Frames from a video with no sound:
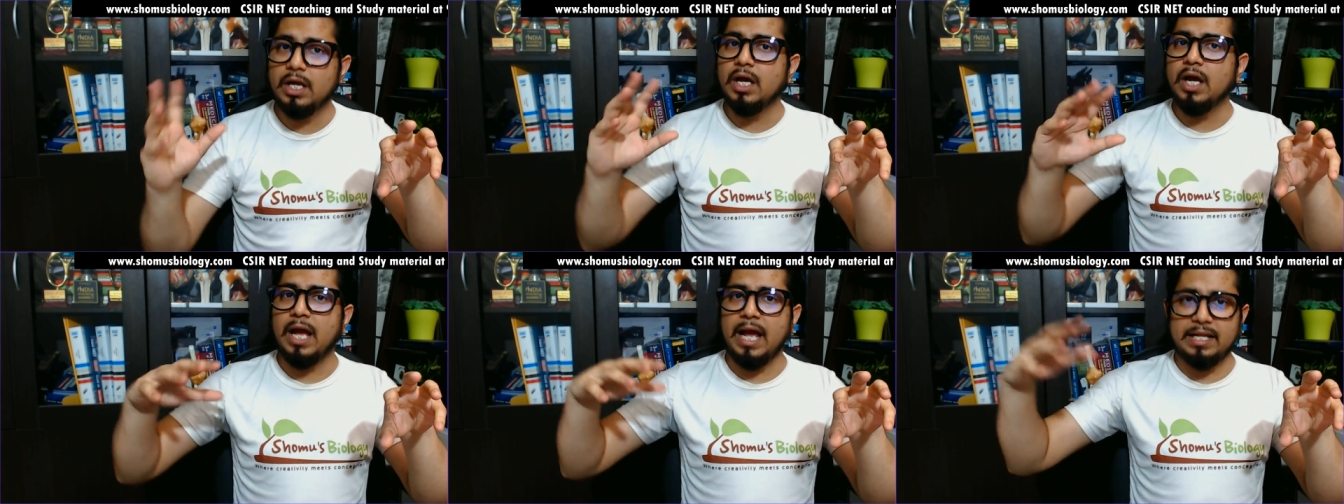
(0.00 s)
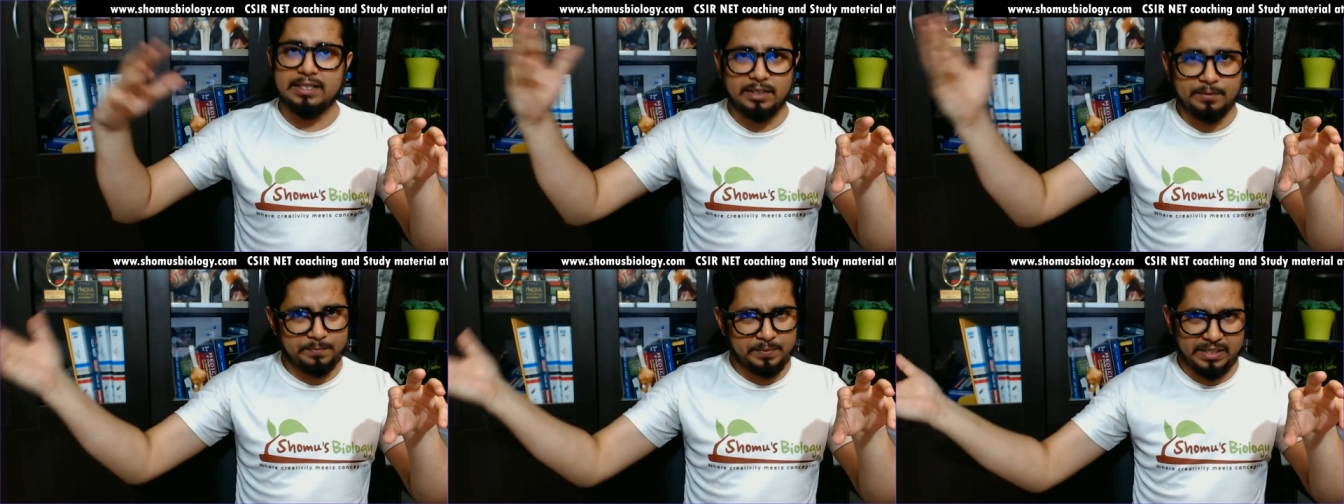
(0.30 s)
and
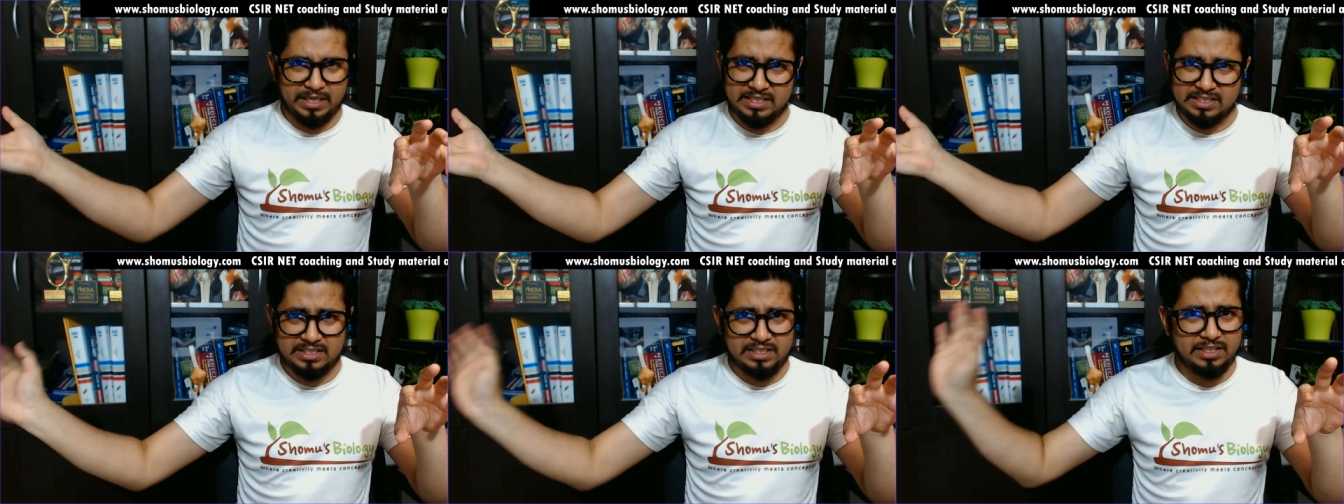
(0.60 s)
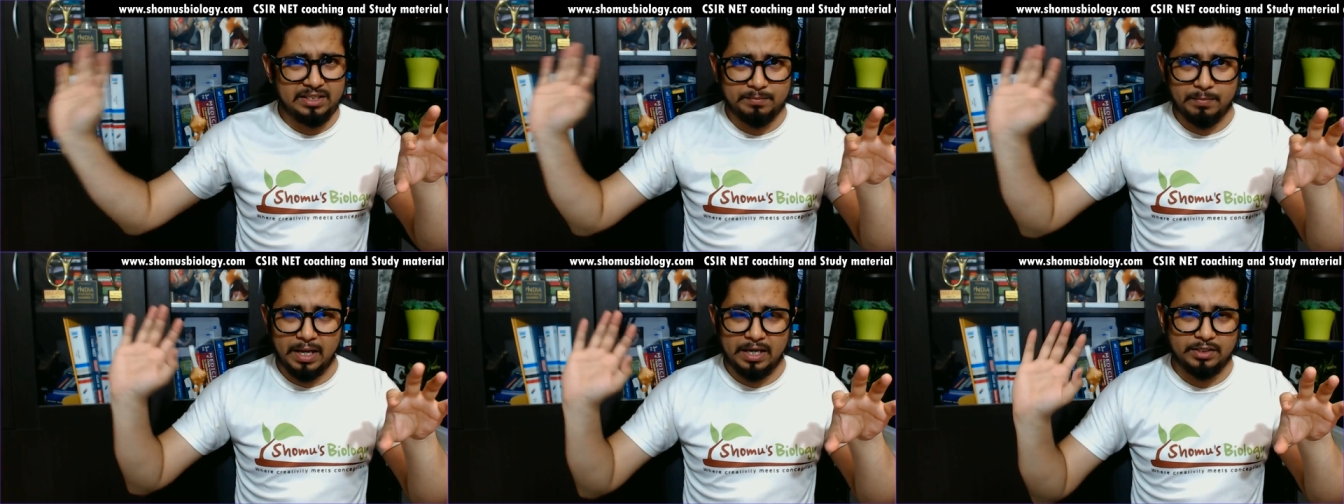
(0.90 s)
then PhD
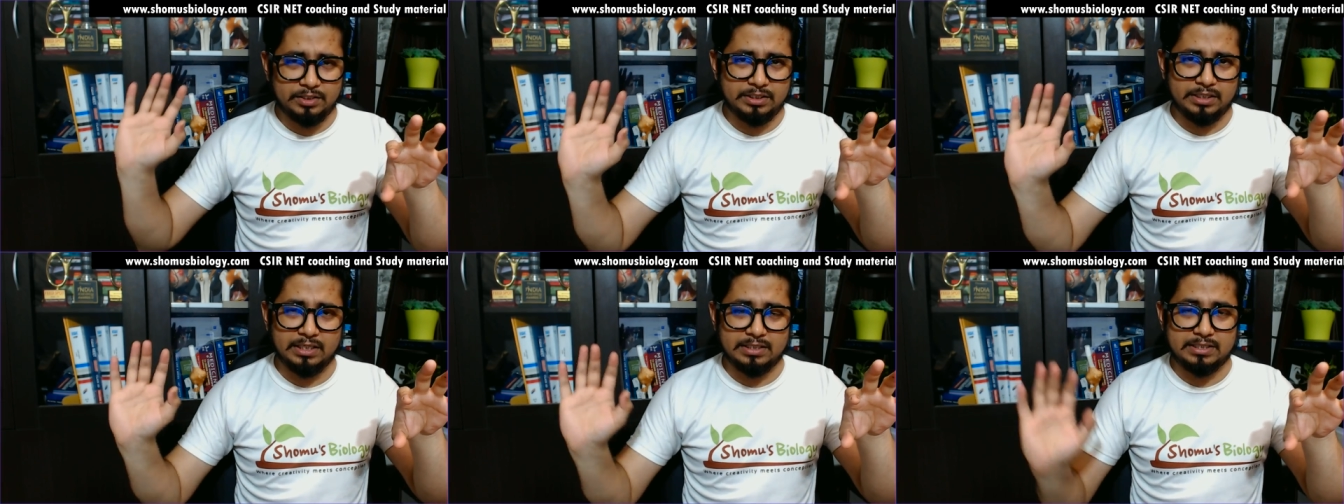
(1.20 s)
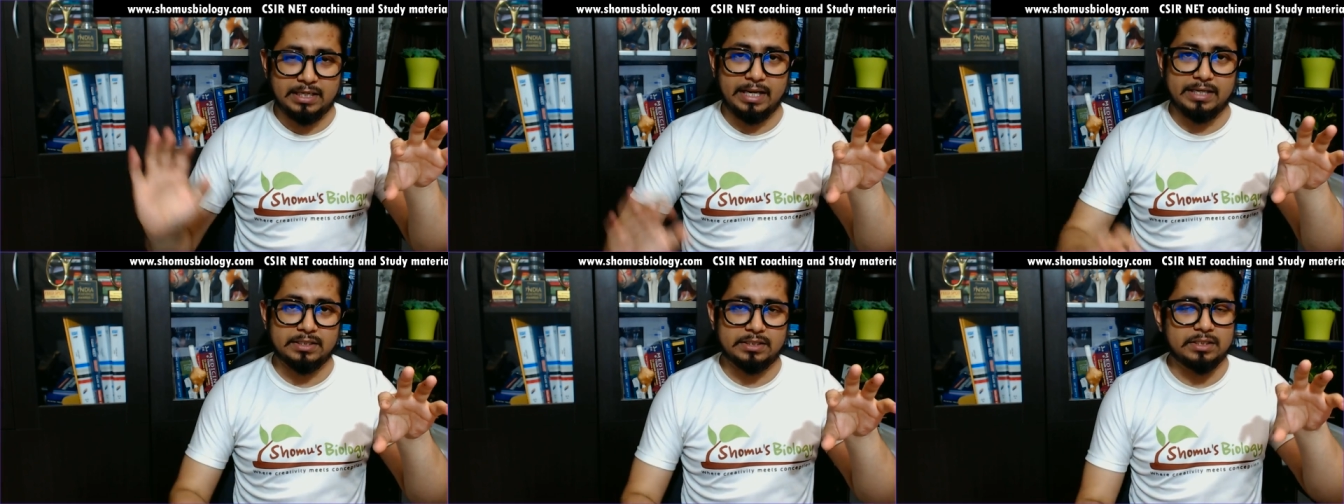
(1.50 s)
in biological
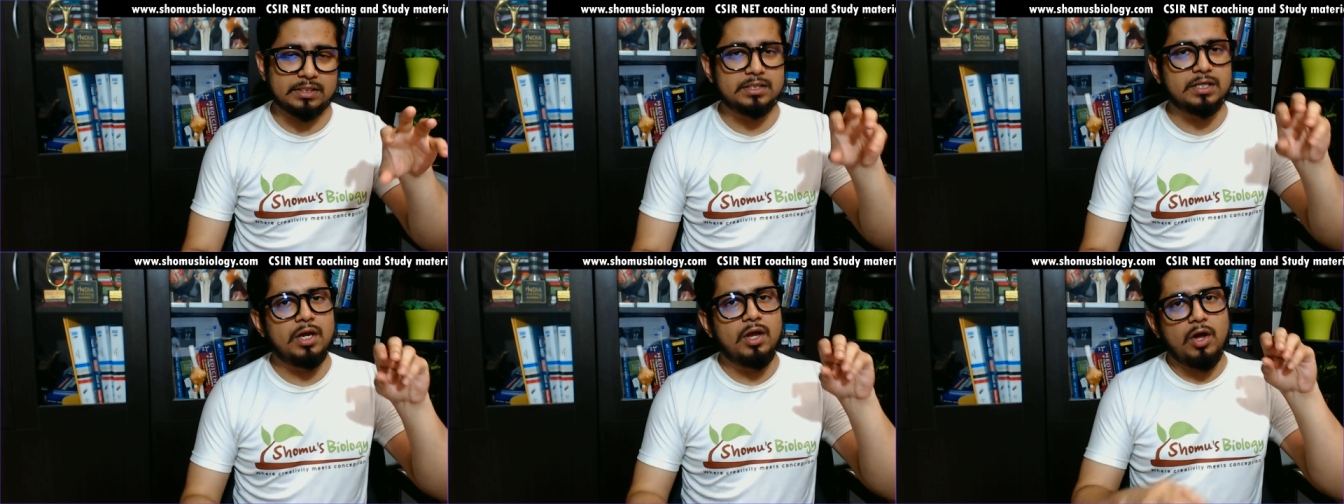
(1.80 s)
sciences,